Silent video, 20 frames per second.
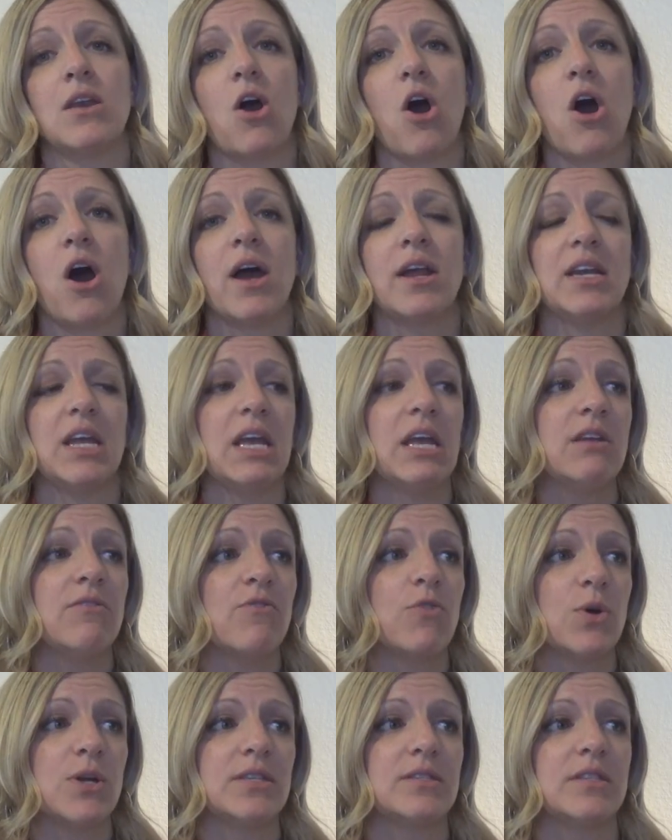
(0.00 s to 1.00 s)
on
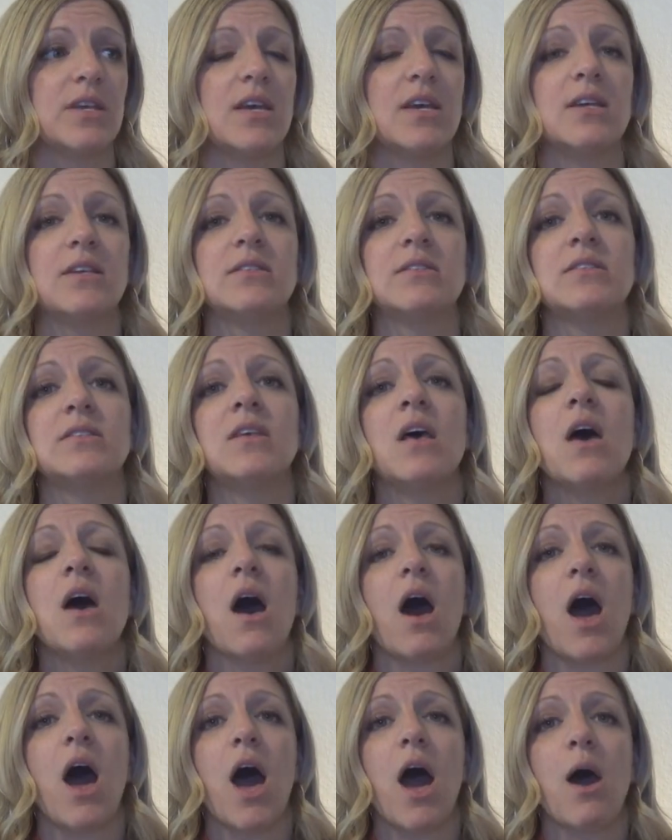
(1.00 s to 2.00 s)
invoices,
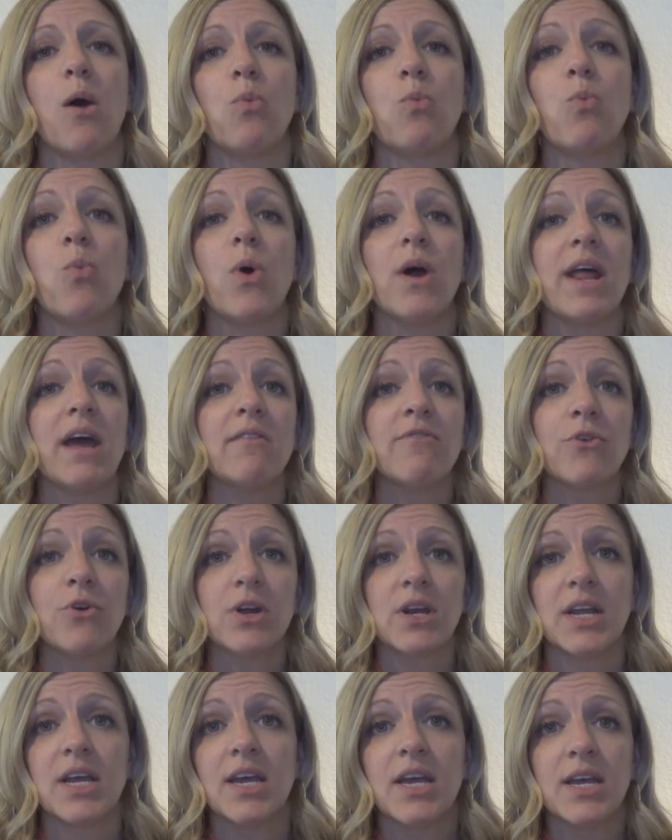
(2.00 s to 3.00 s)

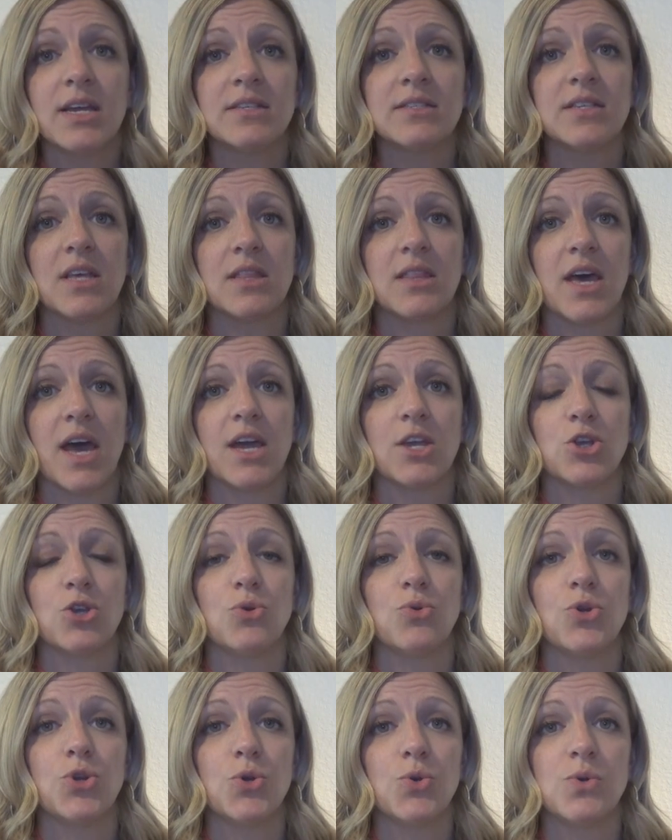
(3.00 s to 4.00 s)
whatever it is that
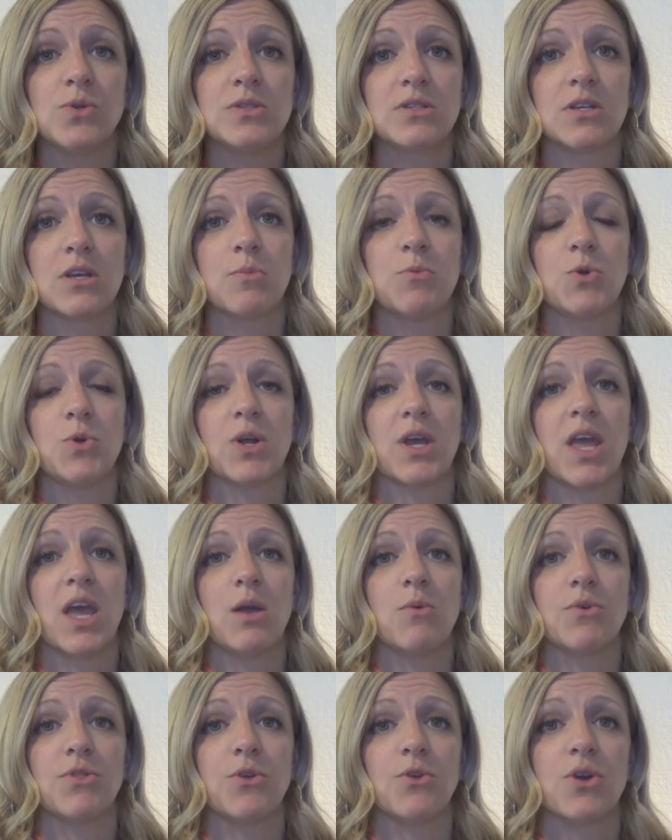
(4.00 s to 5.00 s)
you use to
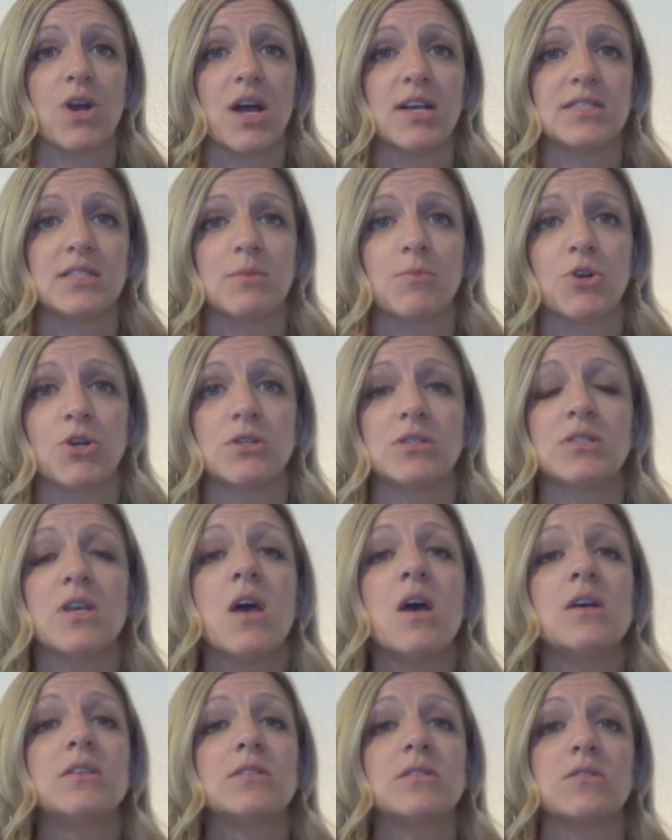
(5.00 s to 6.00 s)
communicate with your customers.
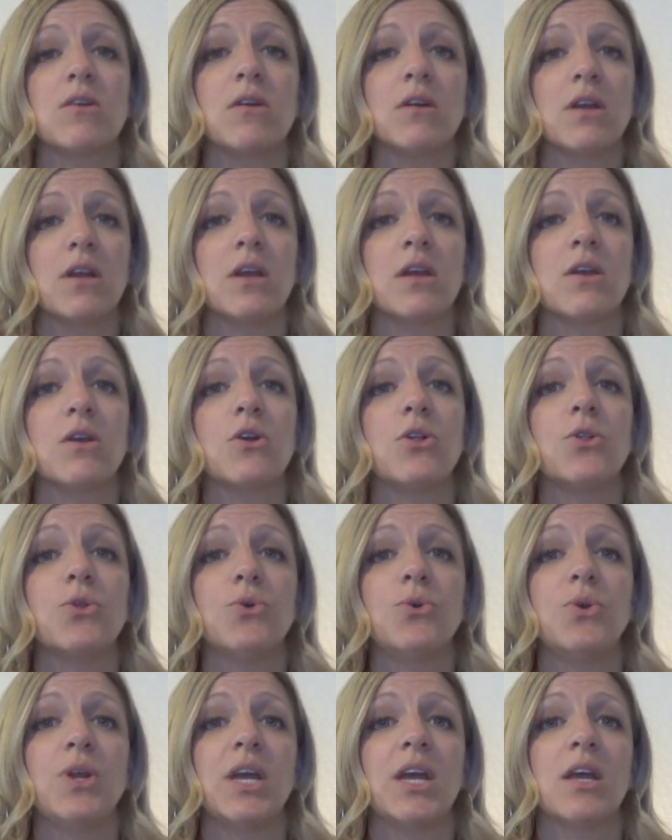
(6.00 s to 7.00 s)
Start
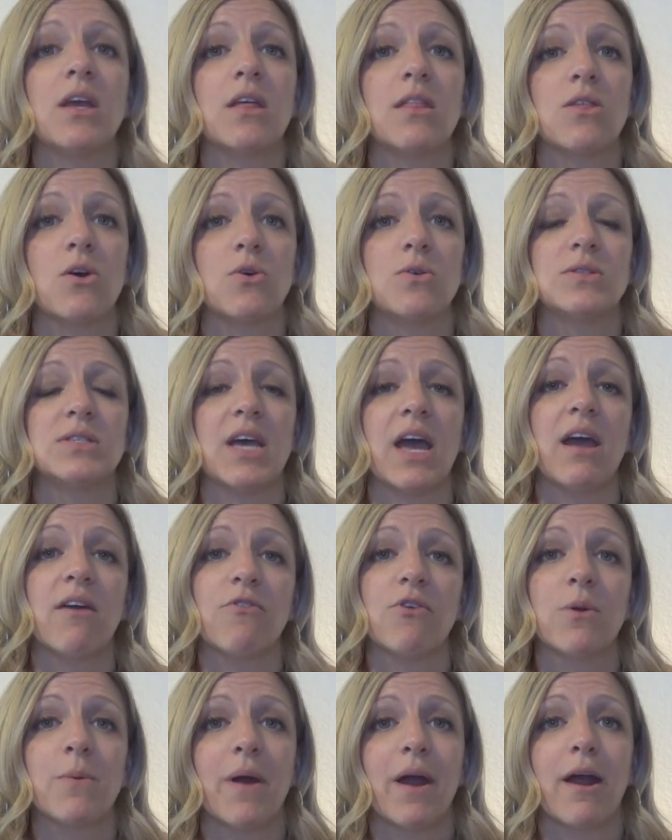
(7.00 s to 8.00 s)
including those
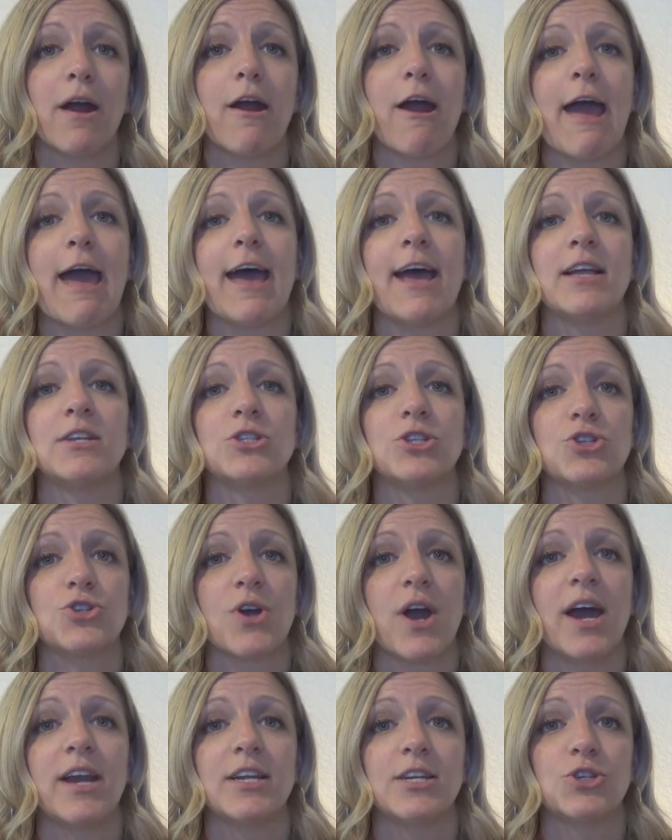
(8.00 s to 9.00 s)
everywhere and
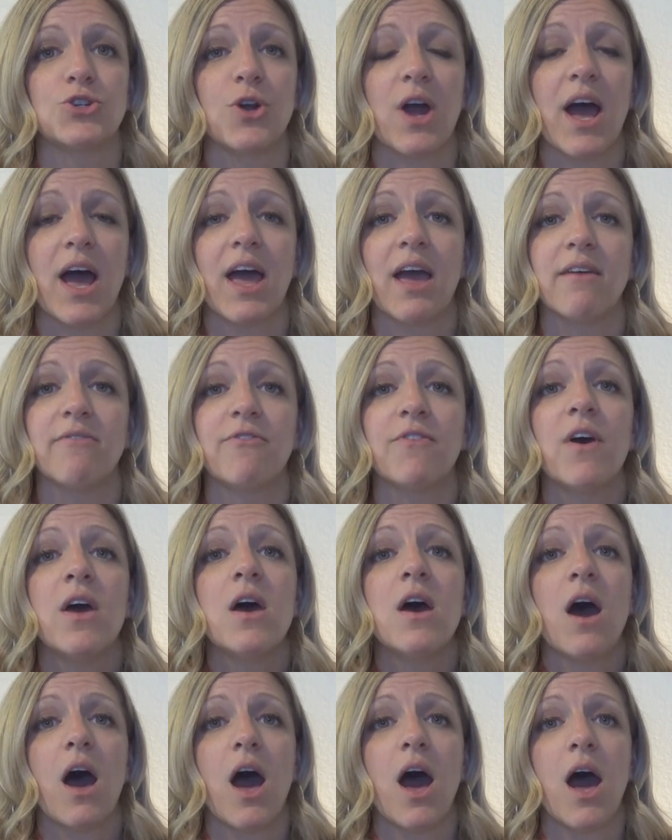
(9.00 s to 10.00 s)
try to drive
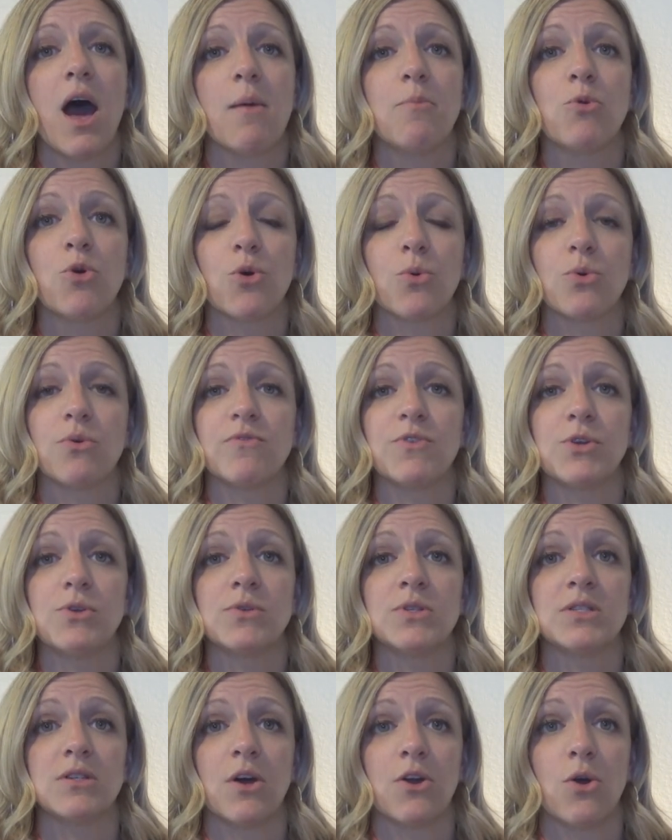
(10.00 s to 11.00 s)
more
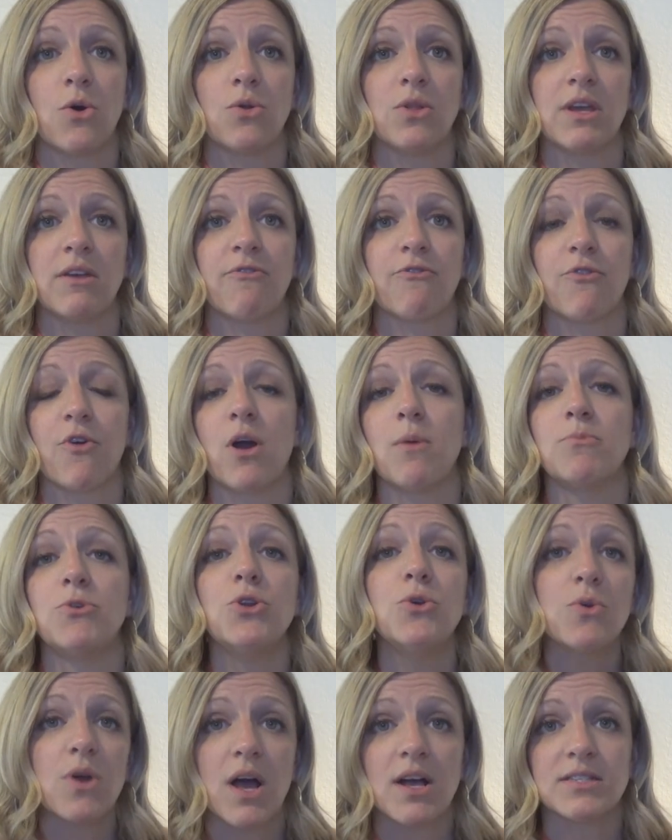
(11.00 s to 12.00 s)
reviews, not only from
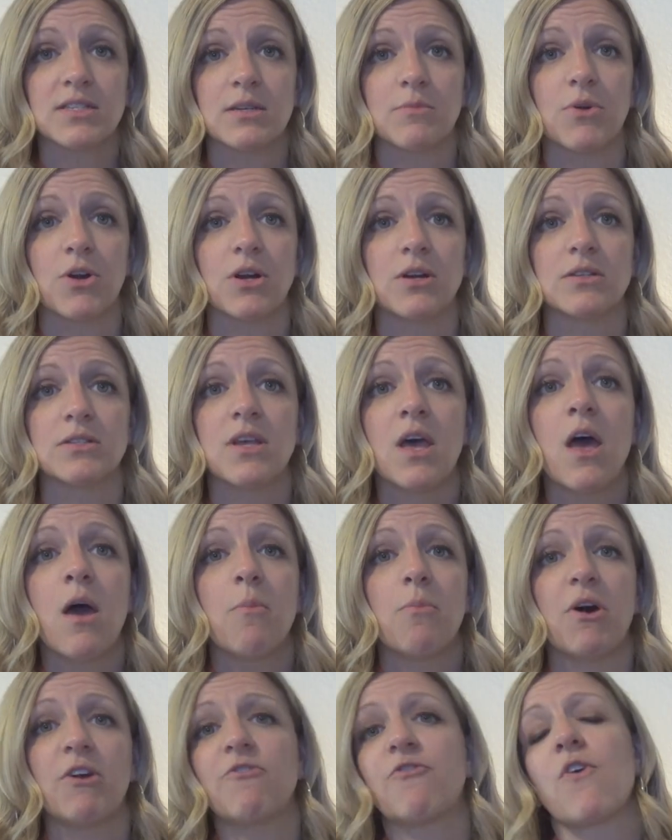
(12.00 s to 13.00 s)
new customers,
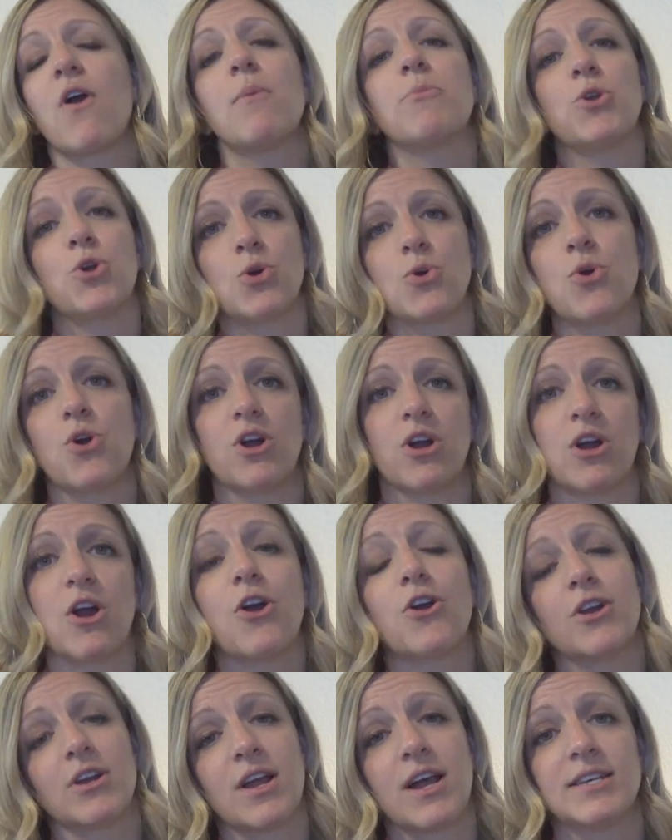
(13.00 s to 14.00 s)
but from your
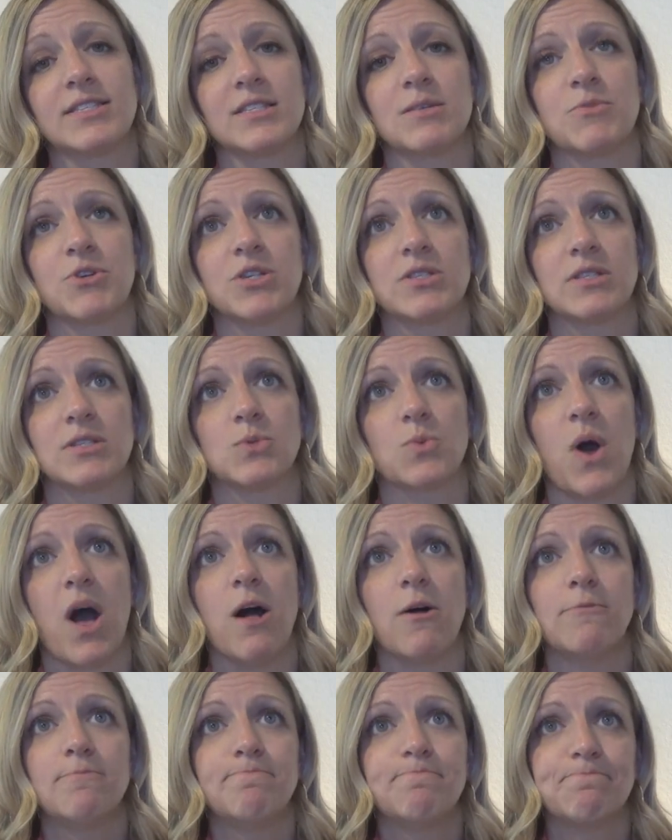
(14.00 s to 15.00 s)
current customers as
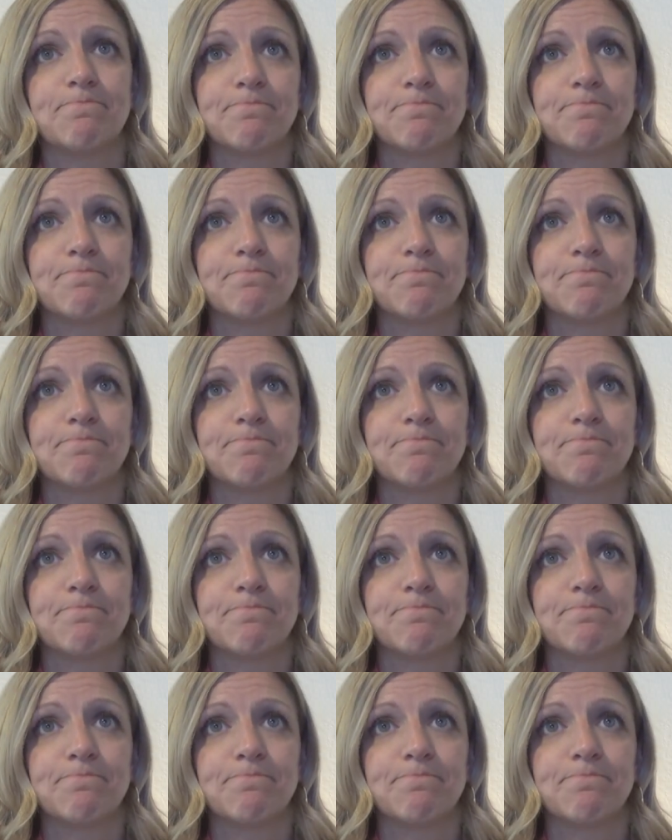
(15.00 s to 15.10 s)
well.